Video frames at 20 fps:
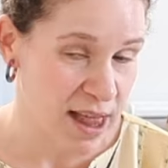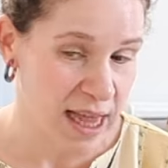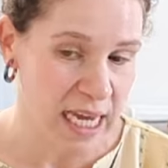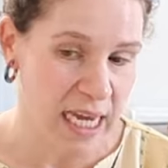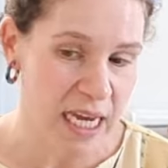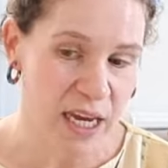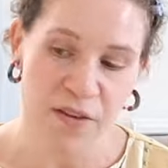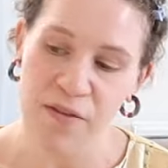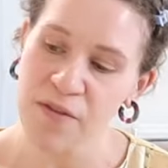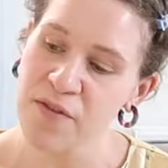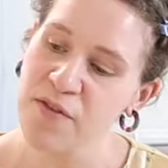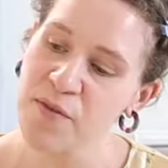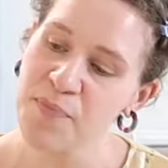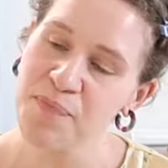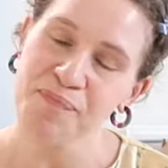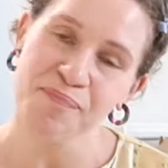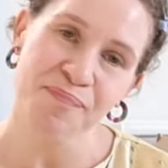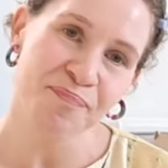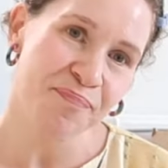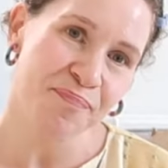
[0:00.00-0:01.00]
leaf.
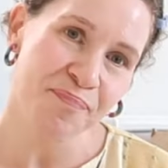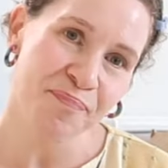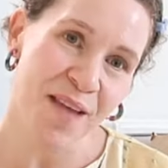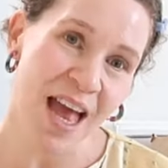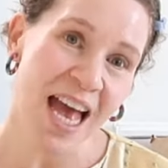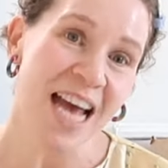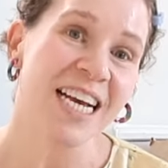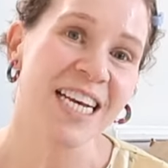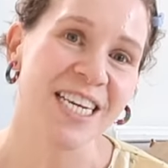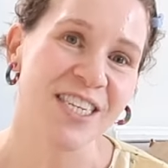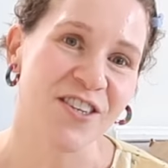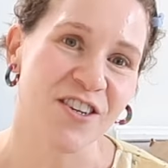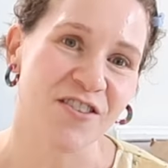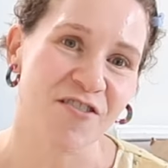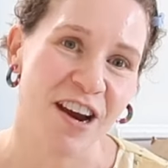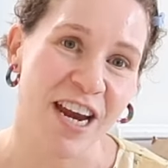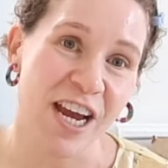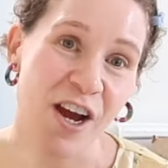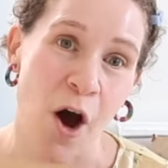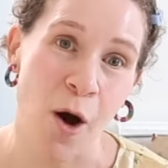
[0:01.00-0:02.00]
It's a
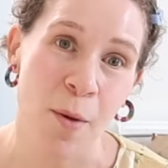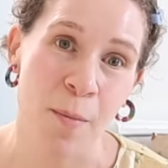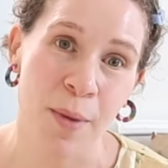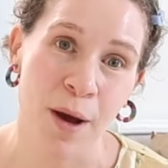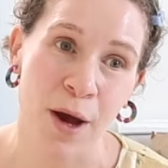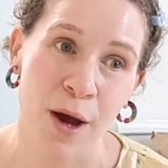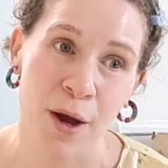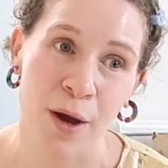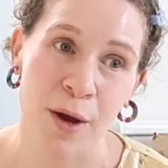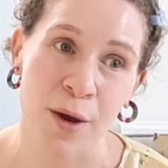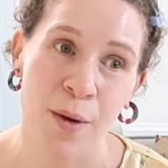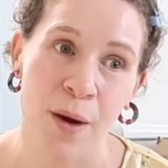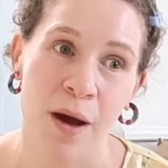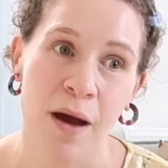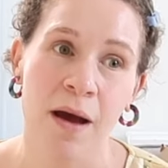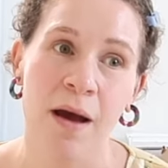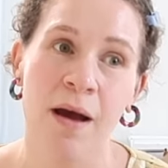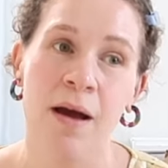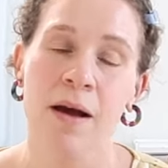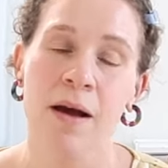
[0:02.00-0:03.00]
great combo.